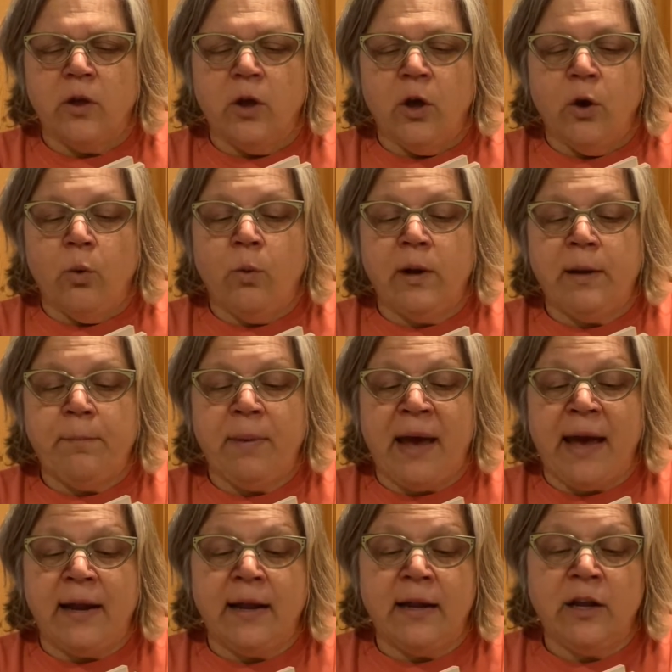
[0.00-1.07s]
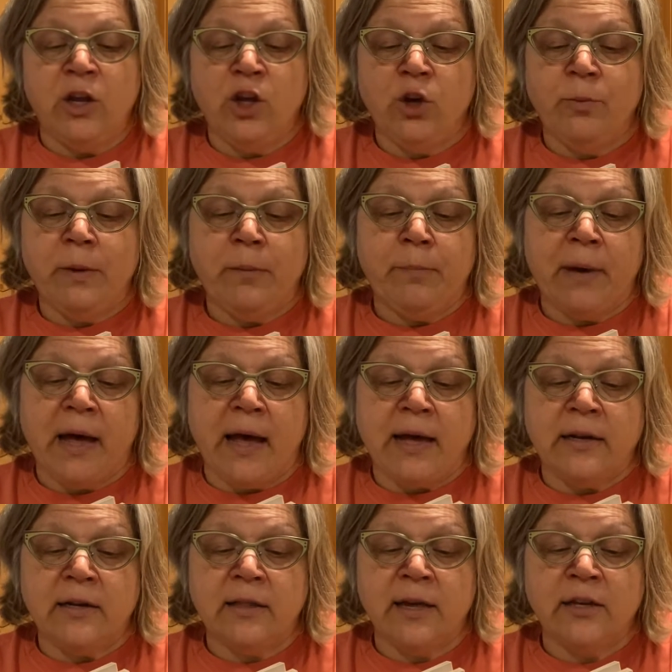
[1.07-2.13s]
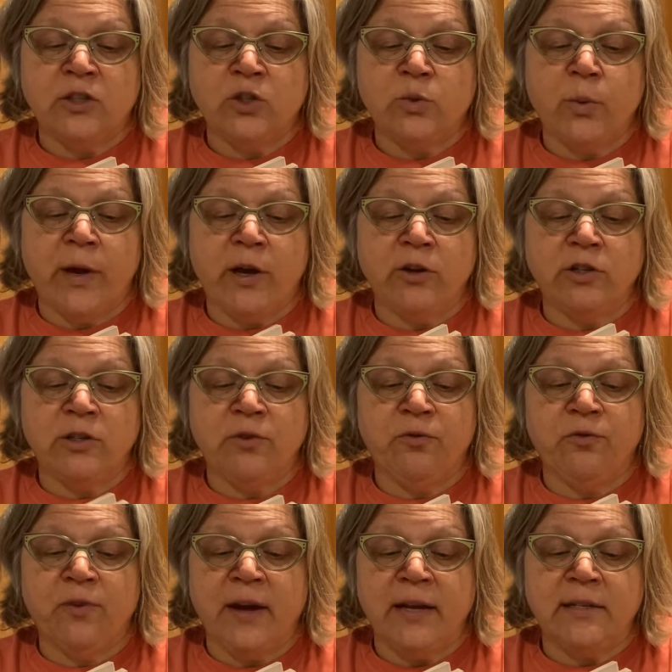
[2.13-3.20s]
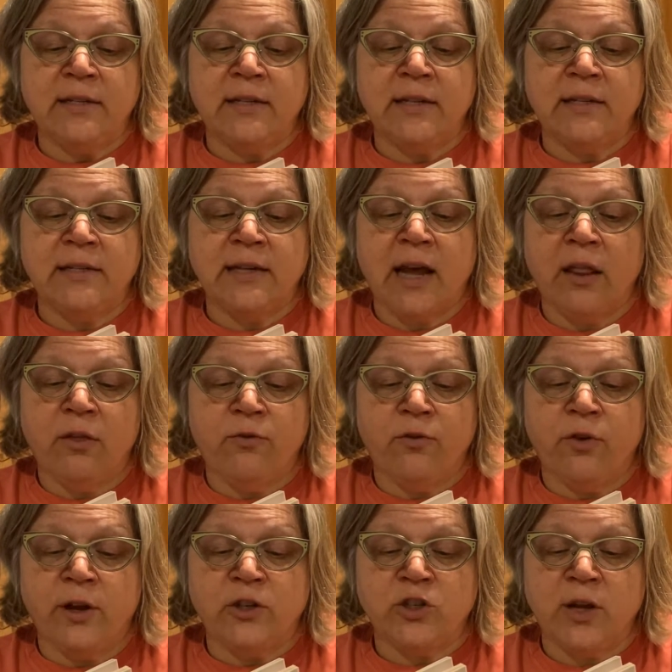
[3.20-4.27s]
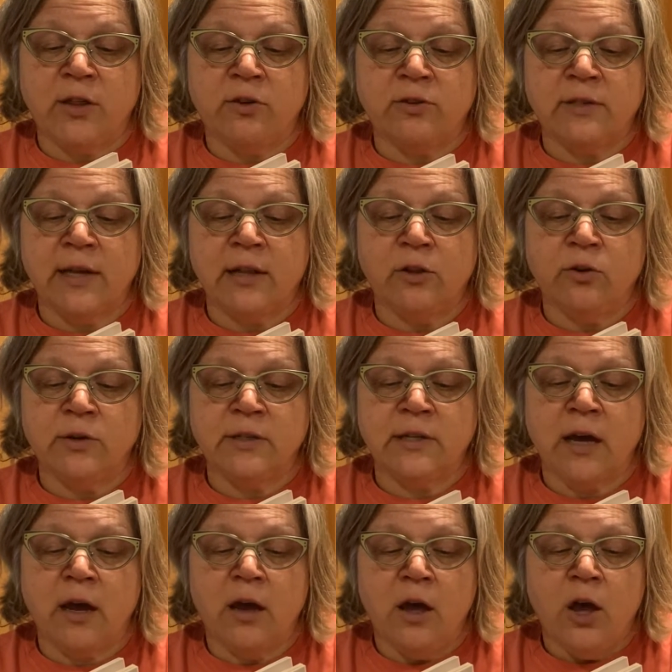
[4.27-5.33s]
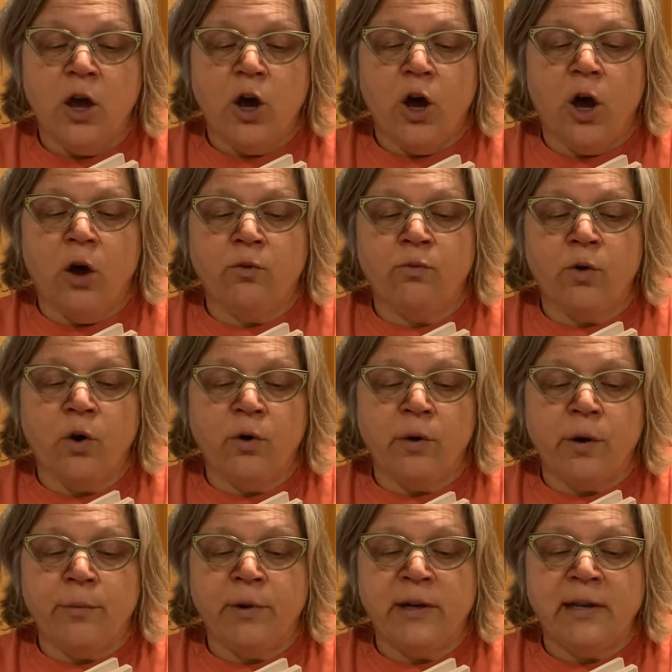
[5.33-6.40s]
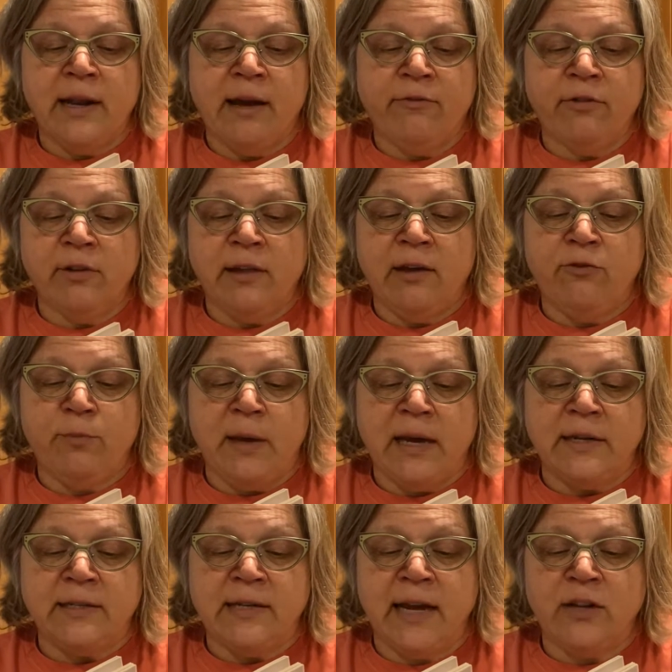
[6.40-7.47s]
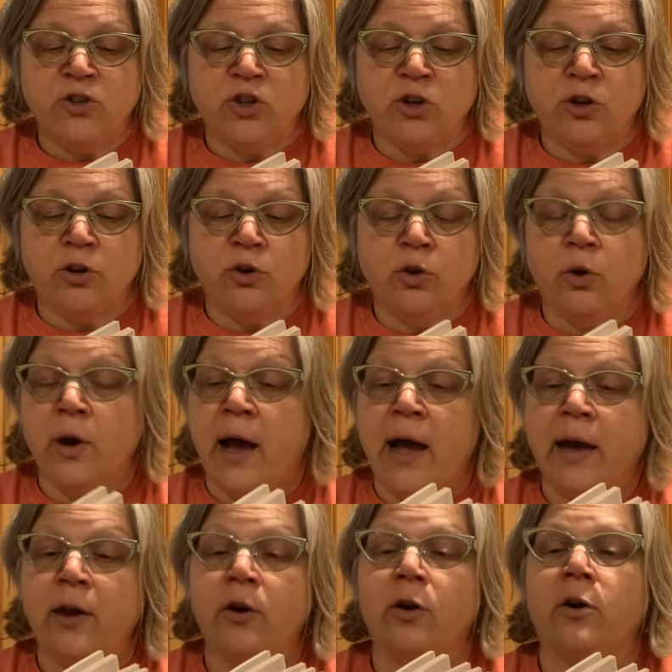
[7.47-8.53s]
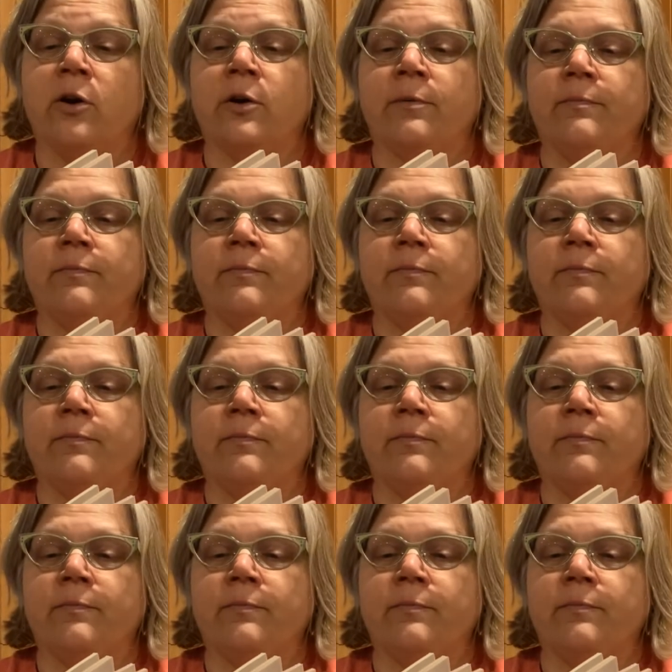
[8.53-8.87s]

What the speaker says: When a bat and a human bond, they swear to fight to the death for each other, said Luxa. Aurora would never leave me in danger, nor I her.